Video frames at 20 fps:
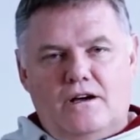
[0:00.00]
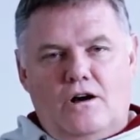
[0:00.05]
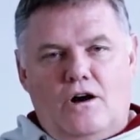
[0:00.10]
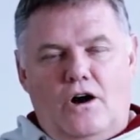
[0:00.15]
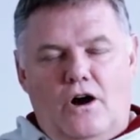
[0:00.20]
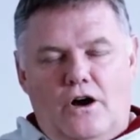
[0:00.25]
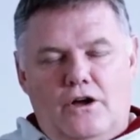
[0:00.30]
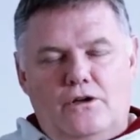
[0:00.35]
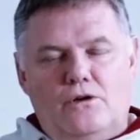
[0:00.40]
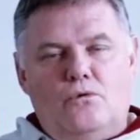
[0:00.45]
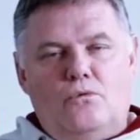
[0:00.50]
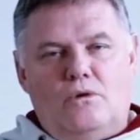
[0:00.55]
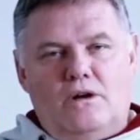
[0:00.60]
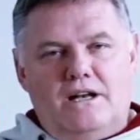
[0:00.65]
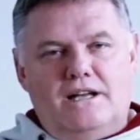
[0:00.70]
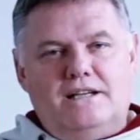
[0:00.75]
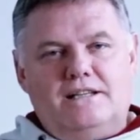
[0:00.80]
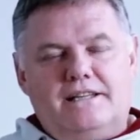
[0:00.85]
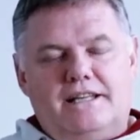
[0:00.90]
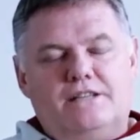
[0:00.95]
are you
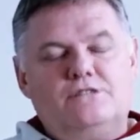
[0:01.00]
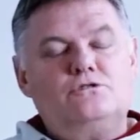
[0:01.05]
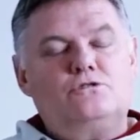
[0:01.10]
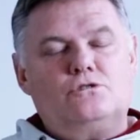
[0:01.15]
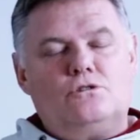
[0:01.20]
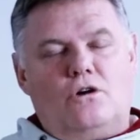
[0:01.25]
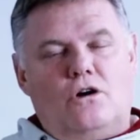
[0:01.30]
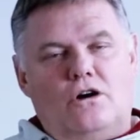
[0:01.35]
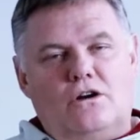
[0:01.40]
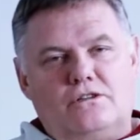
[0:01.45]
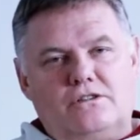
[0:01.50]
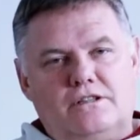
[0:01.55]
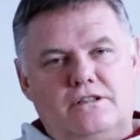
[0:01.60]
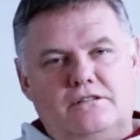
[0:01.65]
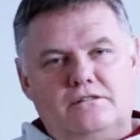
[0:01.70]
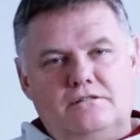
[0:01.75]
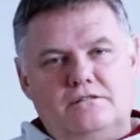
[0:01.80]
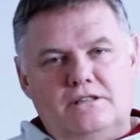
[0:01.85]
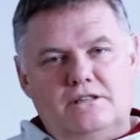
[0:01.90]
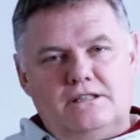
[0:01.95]
willing then to honor